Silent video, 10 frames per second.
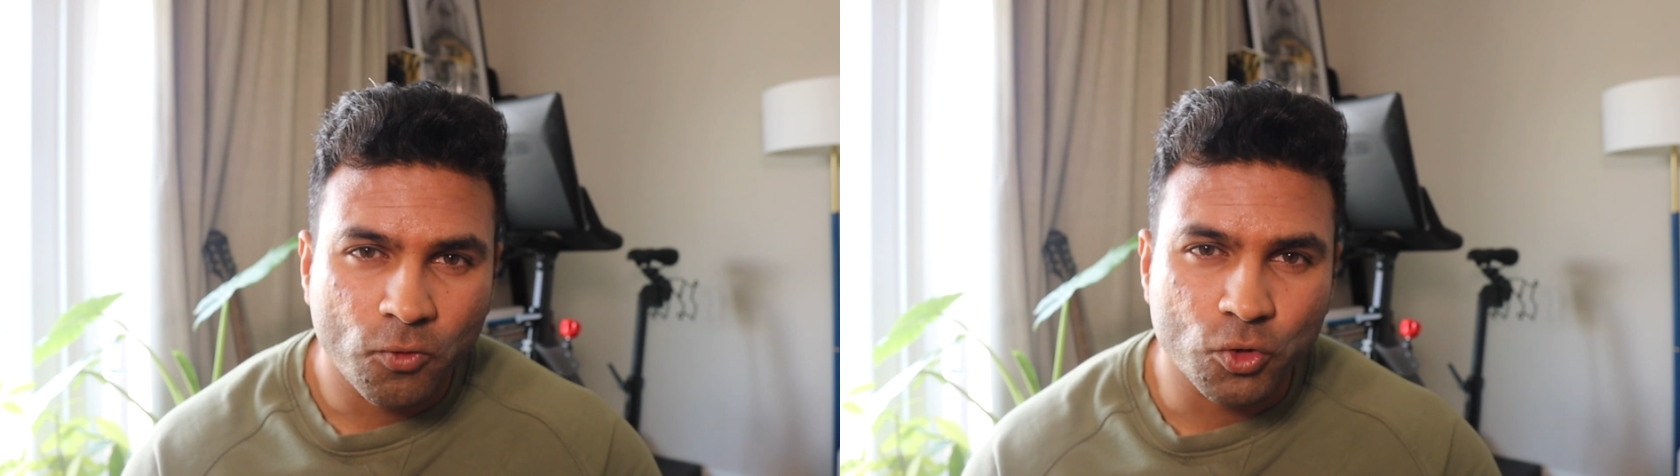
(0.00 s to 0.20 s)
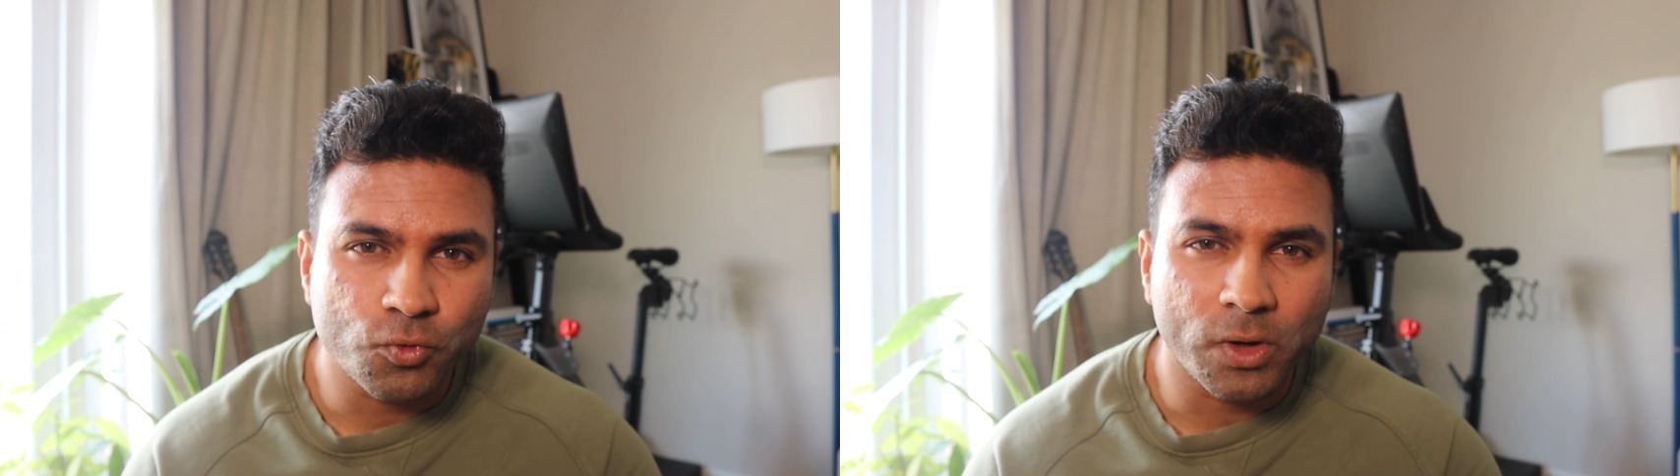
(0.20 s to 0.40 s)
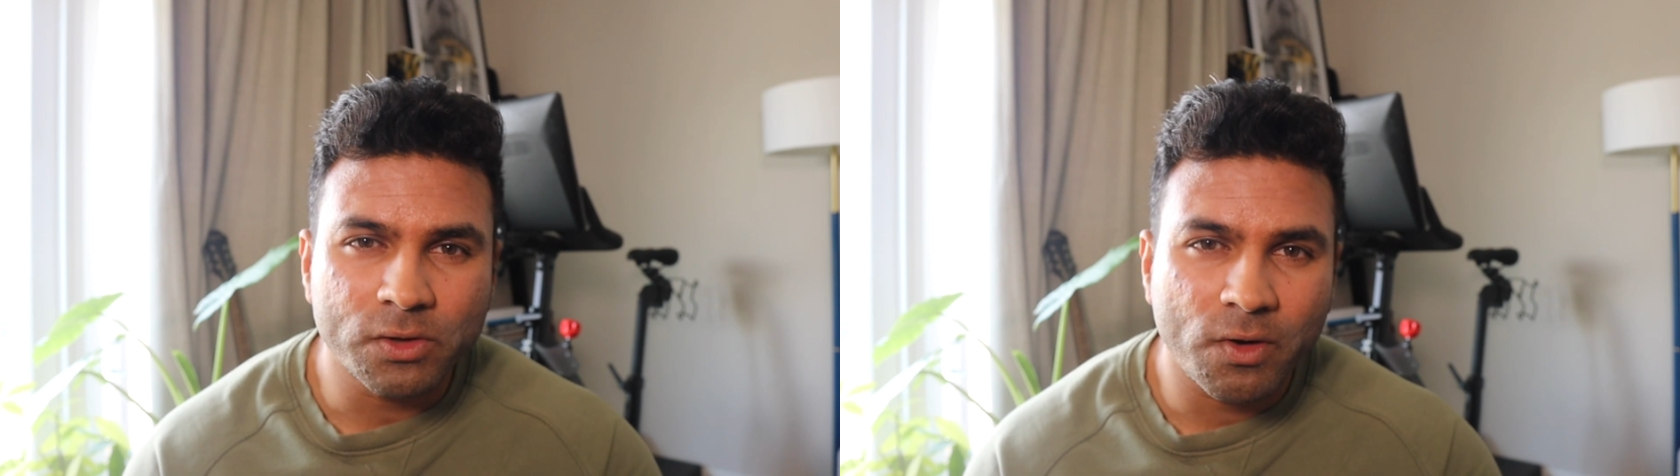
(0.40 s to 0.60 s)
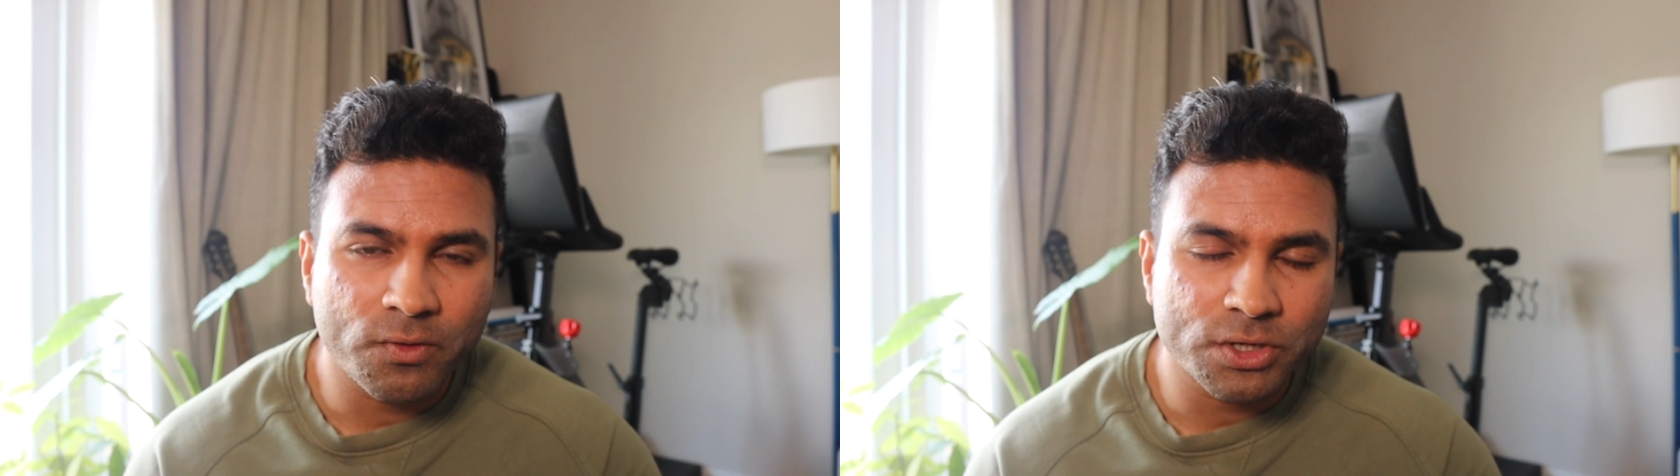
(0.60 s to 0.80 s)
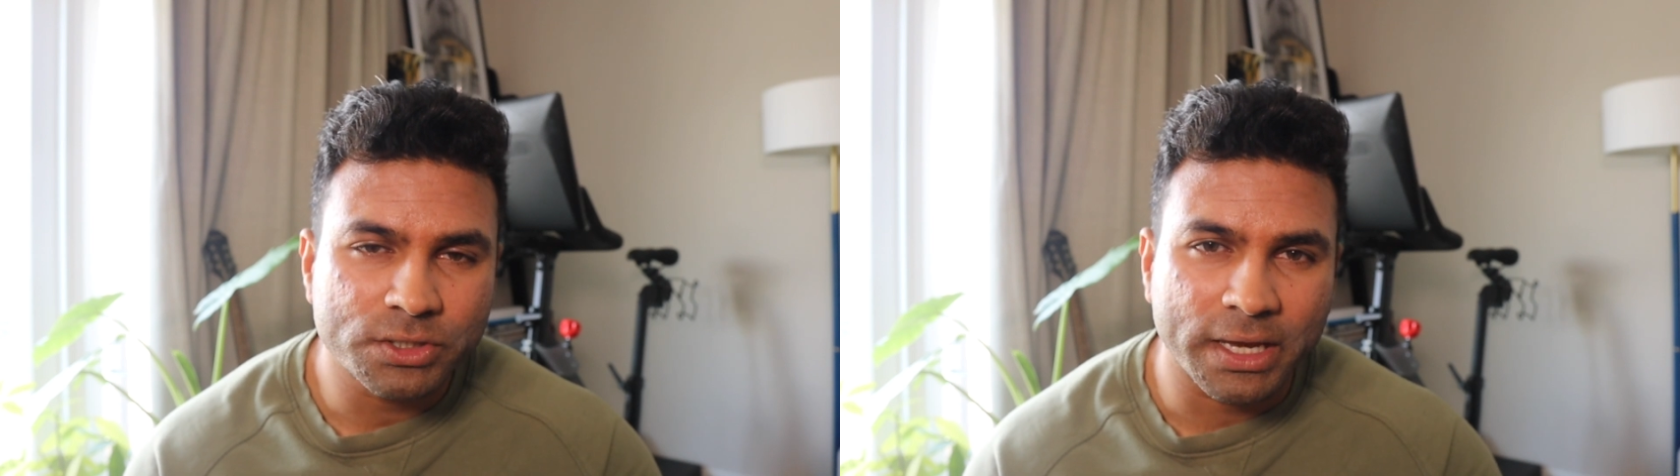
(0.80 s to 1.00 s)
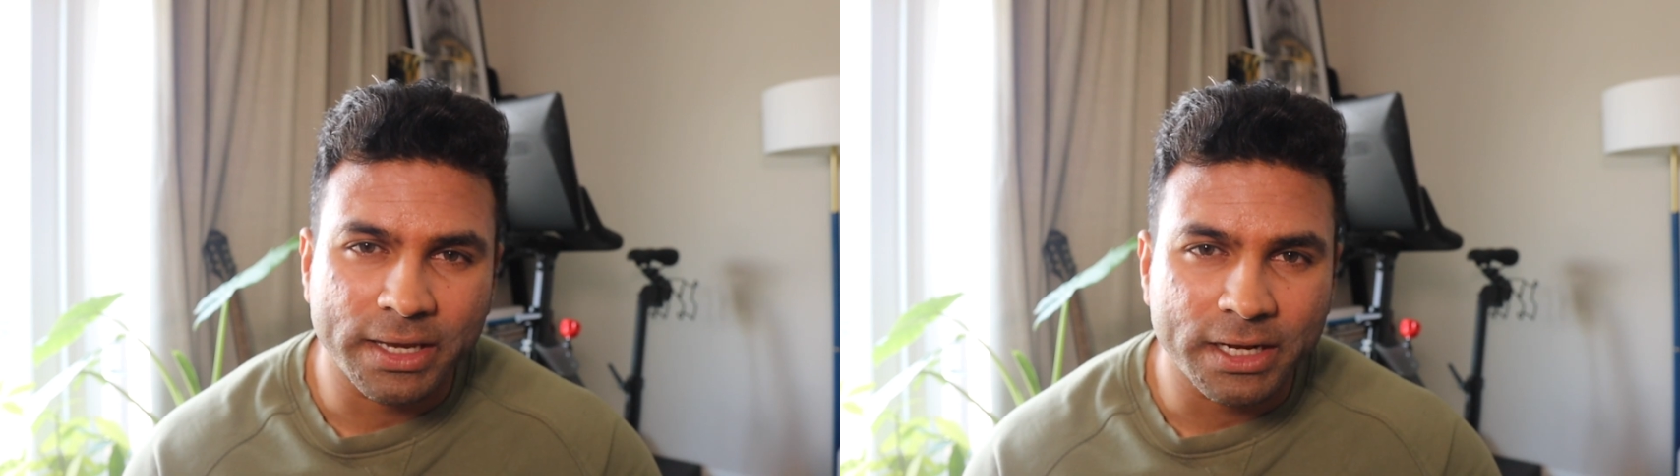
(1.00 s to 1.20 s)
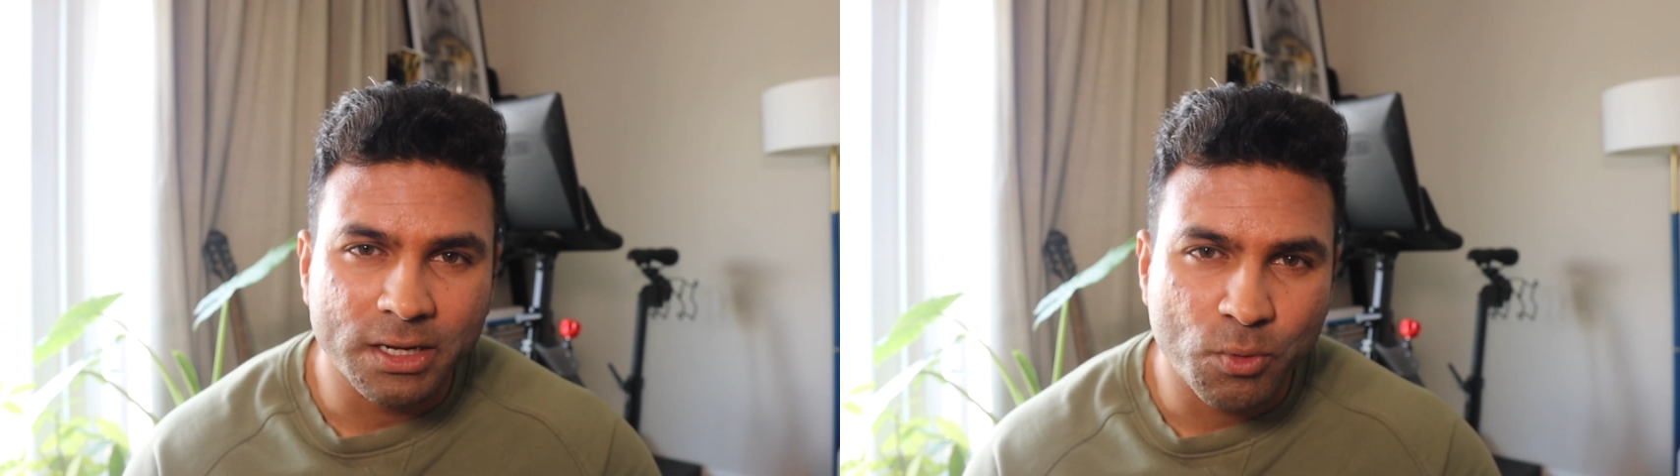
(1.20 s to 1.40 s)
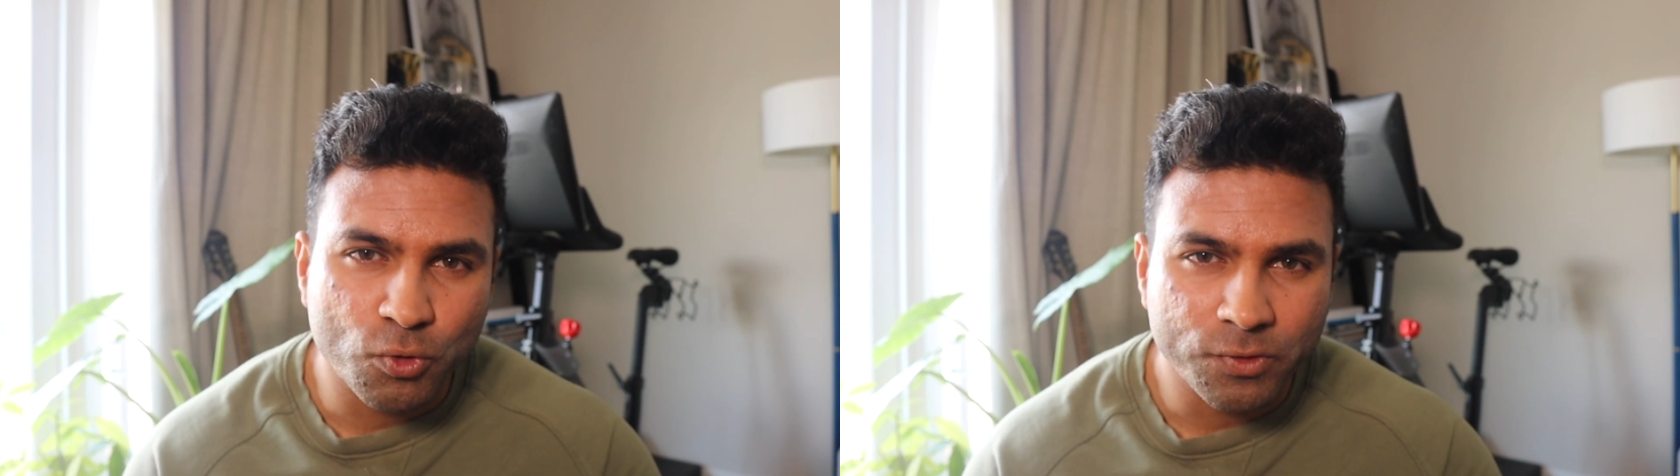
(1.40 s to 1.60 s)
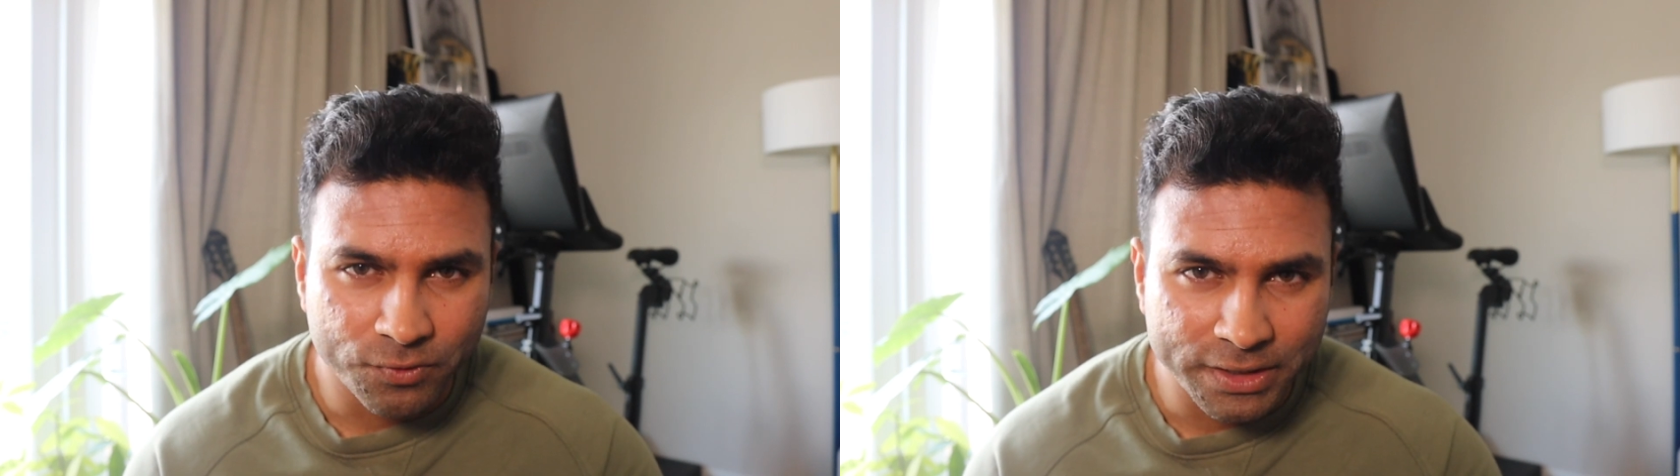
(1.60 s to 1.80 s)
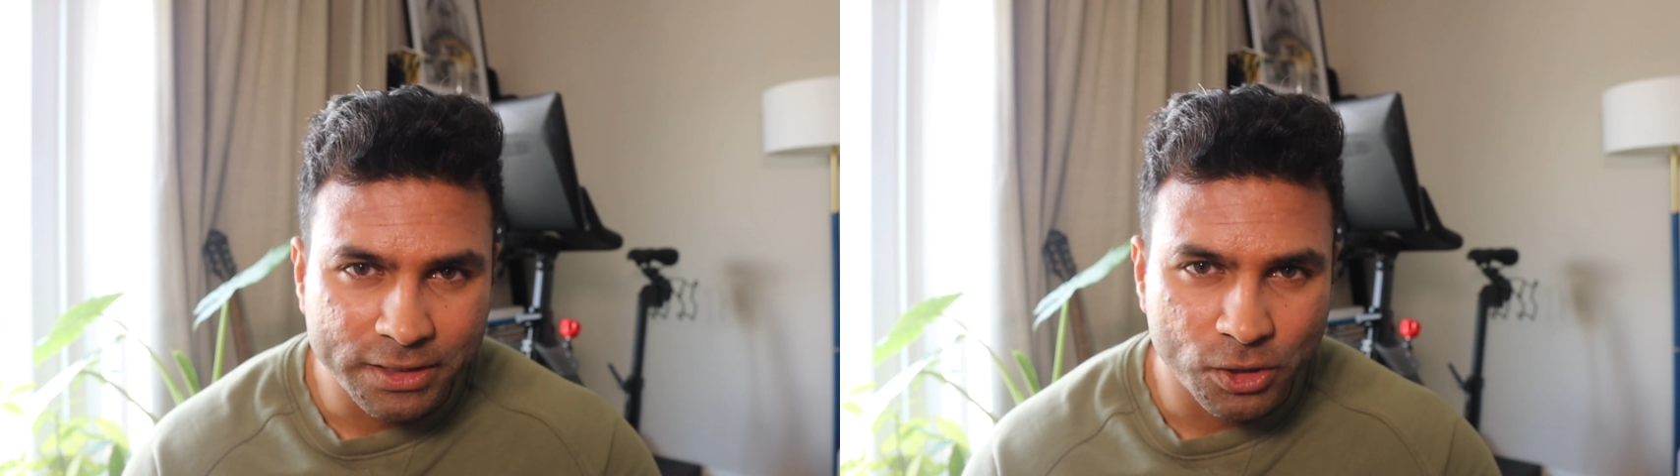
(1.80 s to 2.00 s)
for 12 hours, I get about
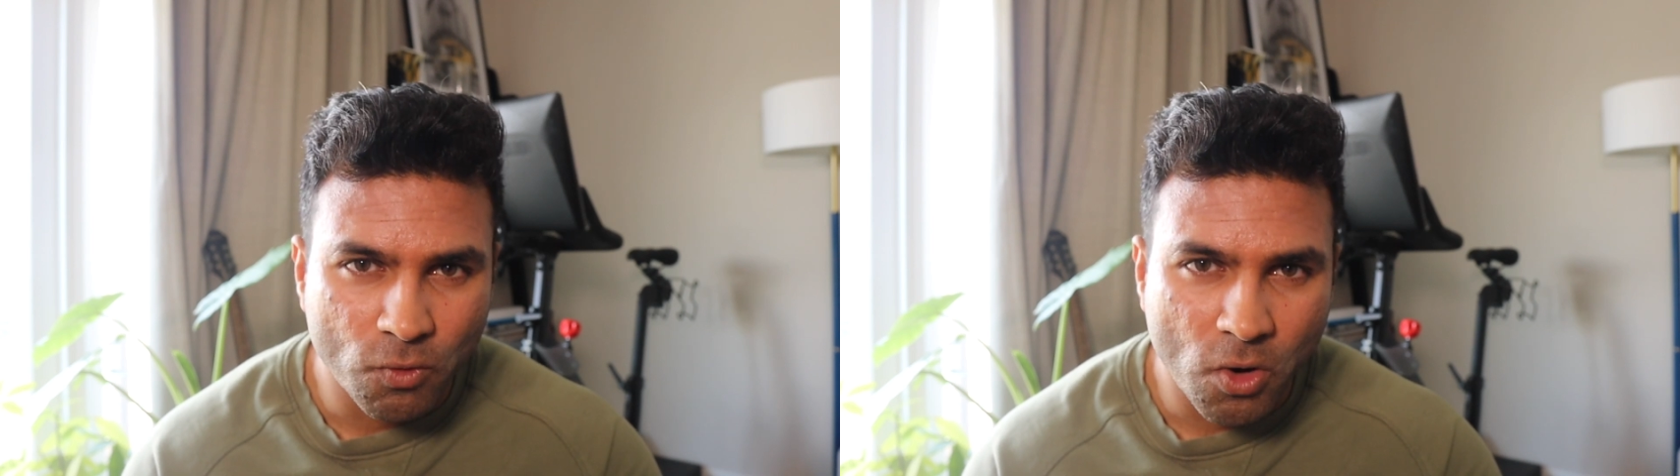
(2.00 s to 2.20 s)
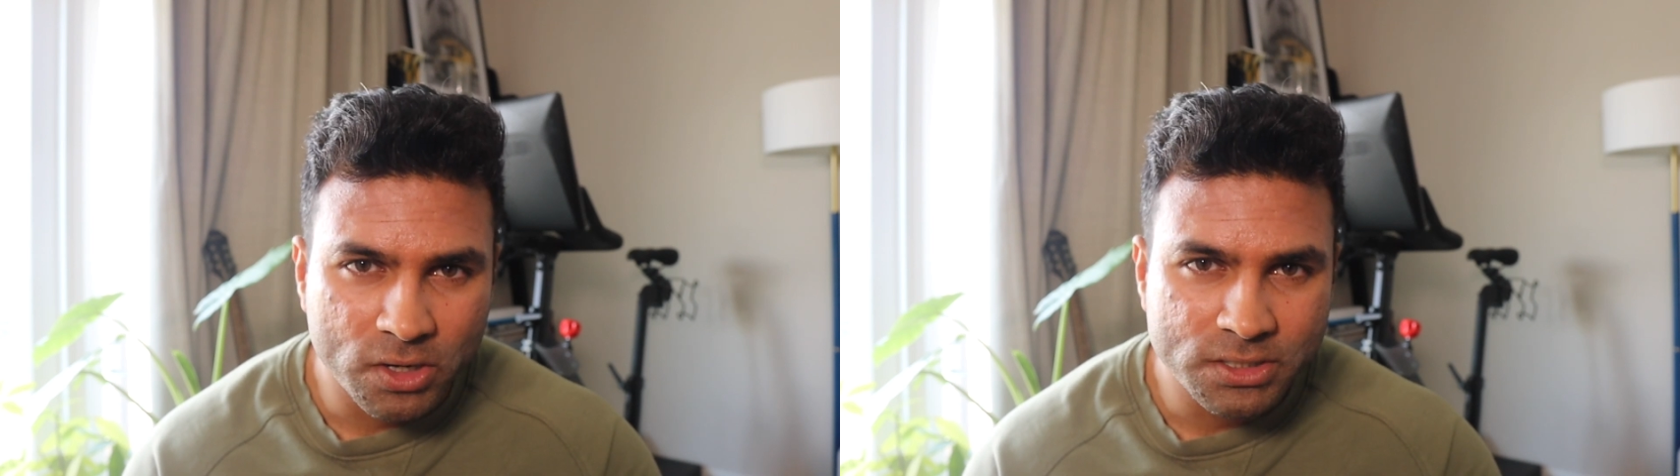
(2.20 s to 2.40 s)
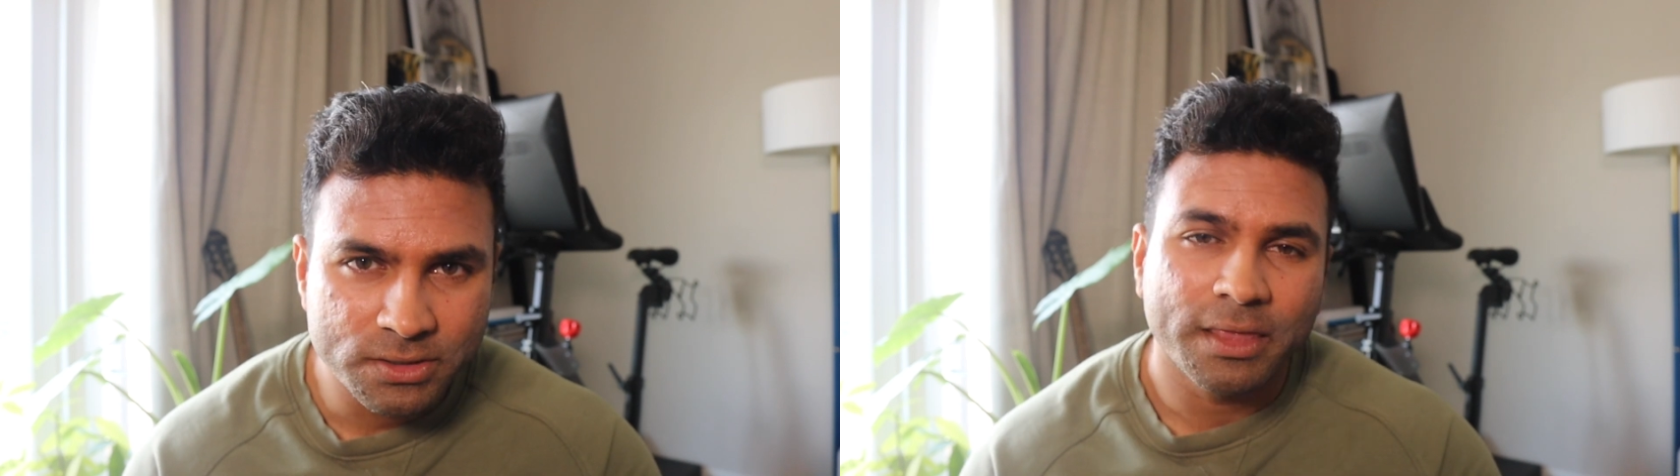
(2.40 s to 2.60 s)
15 kilowatts.